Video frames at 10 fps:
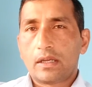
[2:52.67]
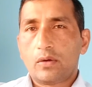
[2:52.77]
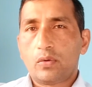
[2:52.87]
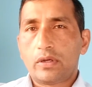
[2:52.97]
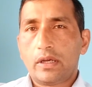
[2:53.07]

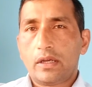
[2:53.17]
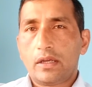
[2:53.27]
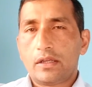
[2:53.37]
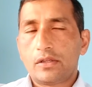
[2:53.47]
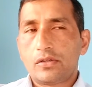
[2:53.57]
Okay,
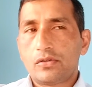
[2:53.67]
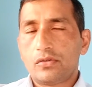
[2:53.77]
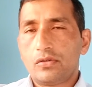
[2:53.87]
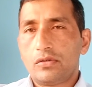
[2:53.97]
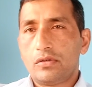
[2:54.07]

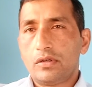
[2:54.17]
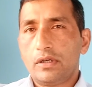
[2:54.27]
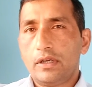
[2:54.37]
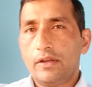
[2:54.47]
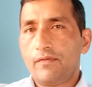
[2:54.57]
so
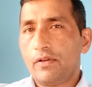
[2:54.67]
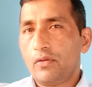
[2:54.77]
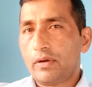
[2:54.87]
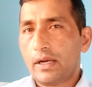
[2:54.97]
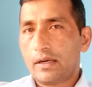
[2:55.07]
if you
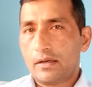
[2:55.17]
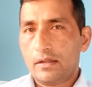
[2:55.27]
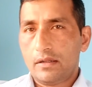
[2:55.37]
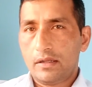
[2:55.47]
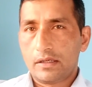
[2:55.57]
look
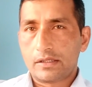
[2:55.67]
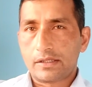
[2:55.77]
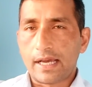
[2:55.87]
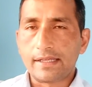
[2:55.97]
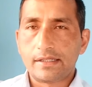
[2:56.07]
at the
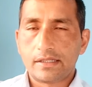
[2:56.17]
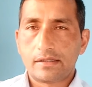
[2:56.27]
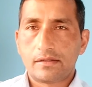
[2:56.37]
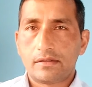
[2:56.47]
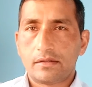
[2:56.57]

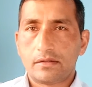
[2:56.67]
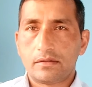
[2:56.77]
sizes